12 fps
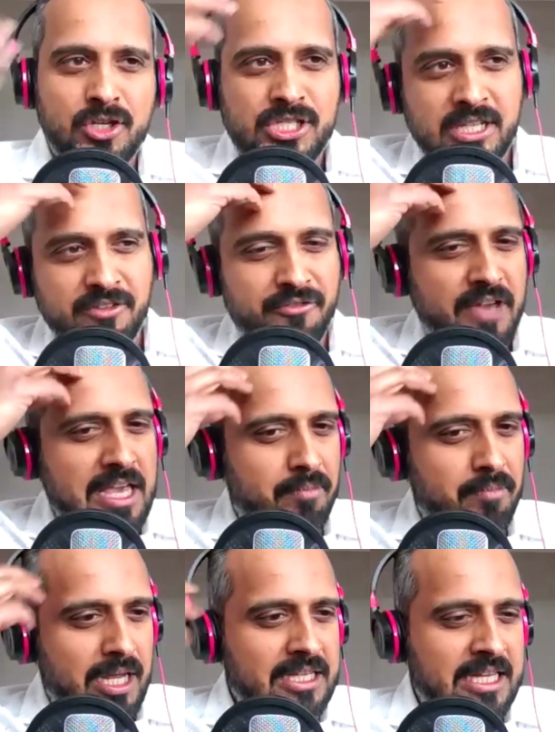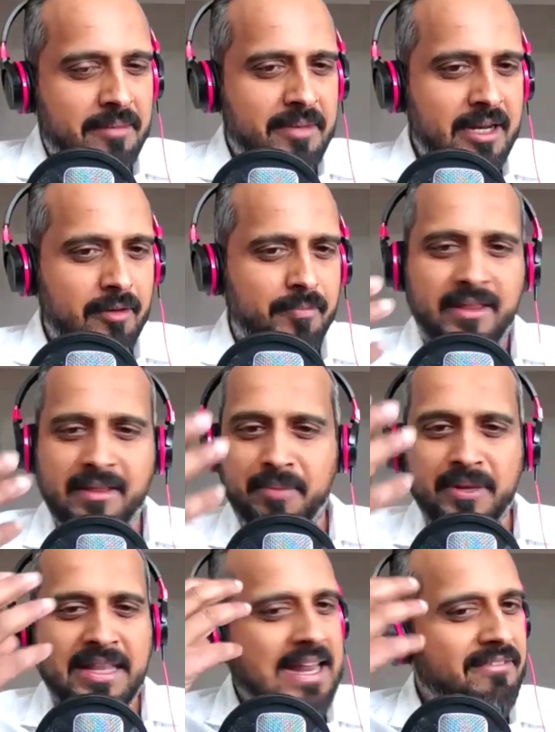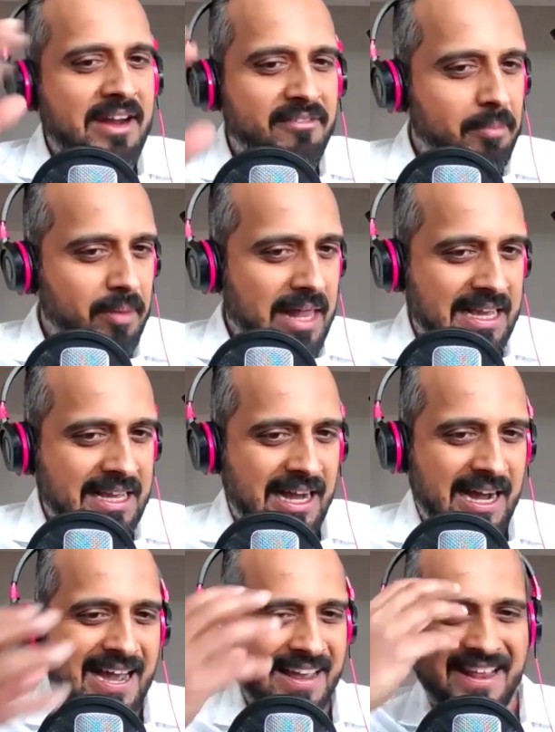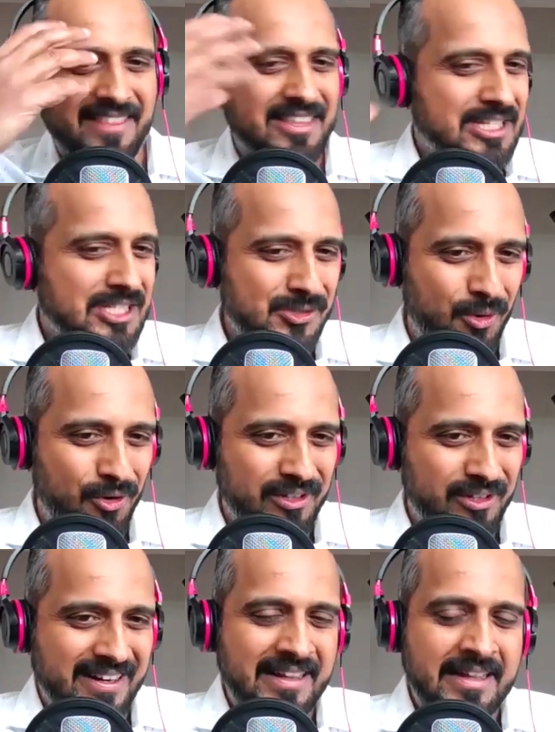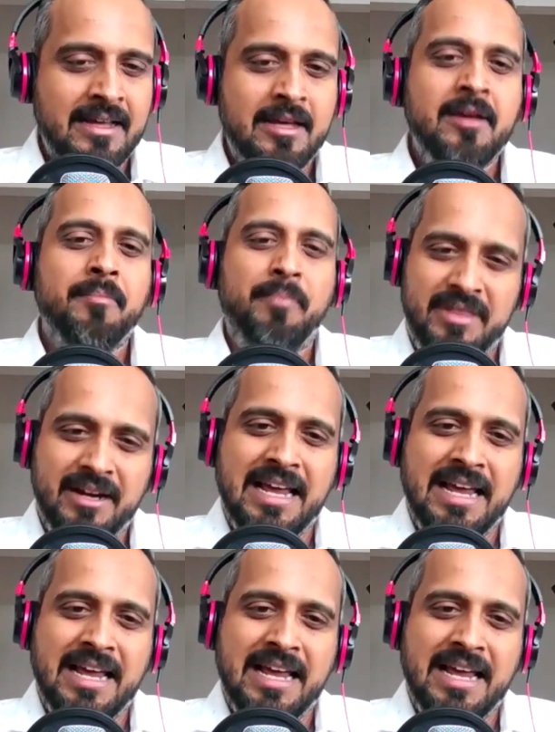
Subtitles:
you see the fake blood coming out, but they never have a black eye, nothing swollen, but they're